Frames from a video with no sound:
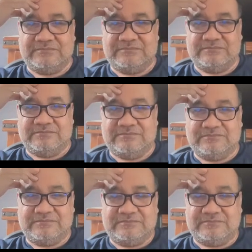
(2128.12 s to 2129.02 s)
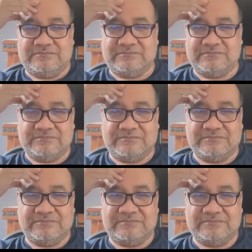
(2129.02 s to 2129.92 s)

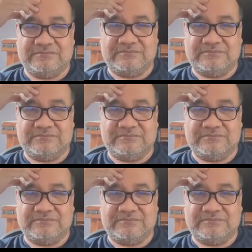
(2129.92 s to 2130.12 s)
The person shown says nothing.